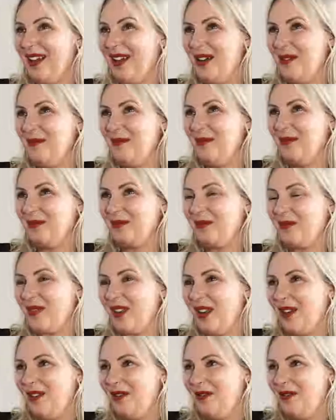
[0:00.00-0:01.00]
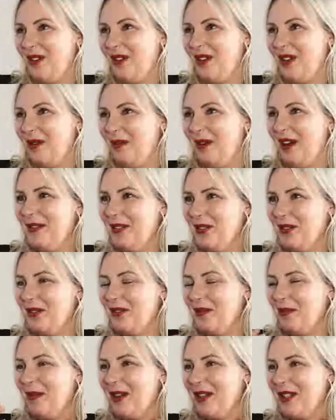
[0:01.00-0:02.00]
Um, you know, I've sort
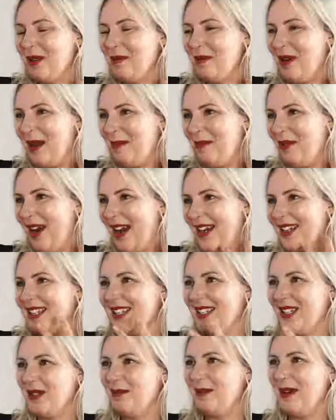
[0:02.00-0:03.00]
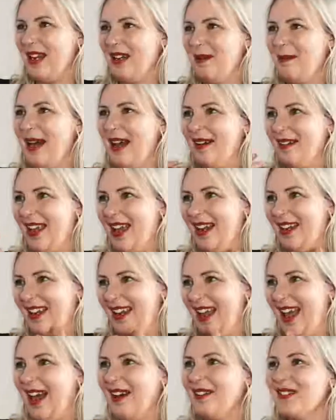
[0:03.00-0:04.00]
of, so my practice has been about
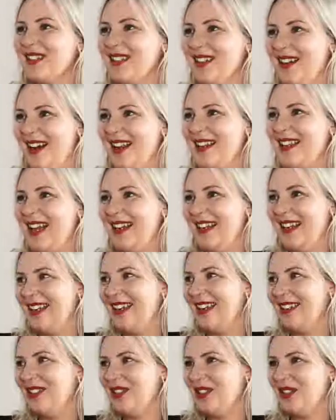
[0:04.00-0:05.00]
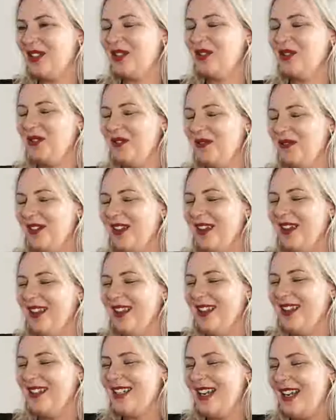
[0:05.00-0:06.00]
getting outside, getting, and just sort of
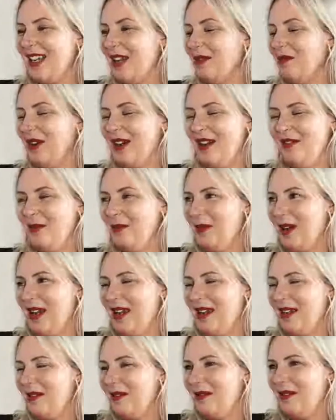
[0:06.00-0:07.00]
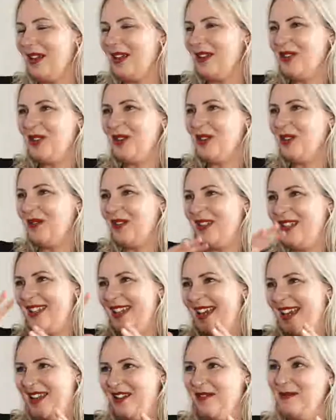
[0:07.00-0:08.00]
taking whatever my issues of the
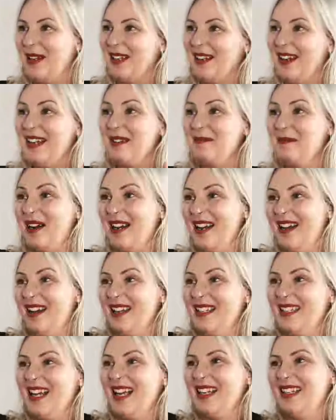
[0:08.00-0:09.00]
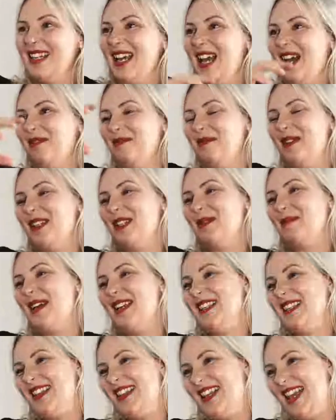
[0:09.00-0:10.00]
day have been. I, my, I tend to have my
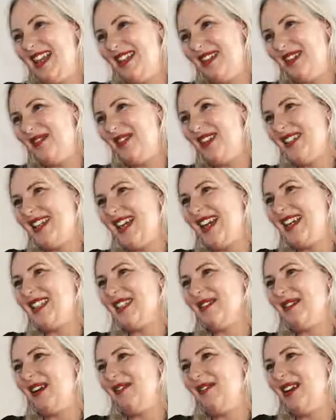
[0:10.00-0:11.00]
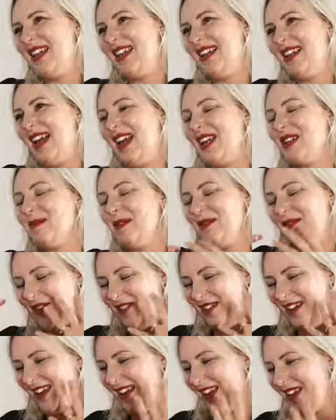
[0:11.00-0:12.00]
space at the nice. end of the day, so I reconnect
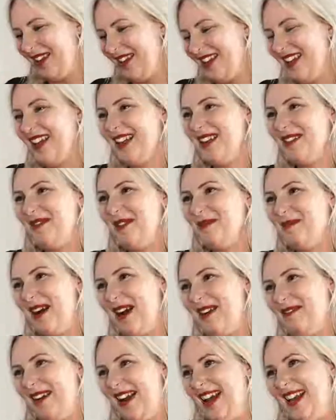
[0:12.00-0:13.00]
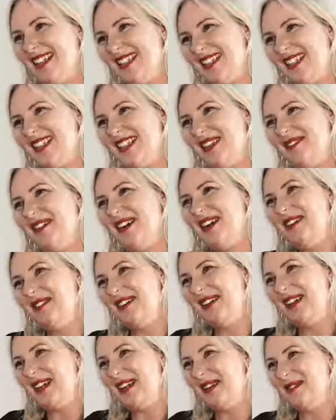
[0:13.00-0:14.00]
before I, I go yeah. for my rest, as it were,
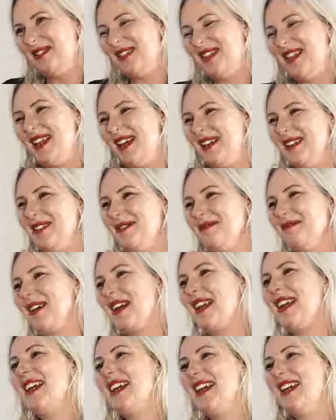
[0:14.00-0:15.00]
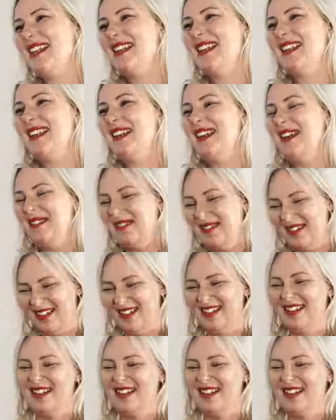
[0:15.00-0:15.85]
when I come to the end of my you know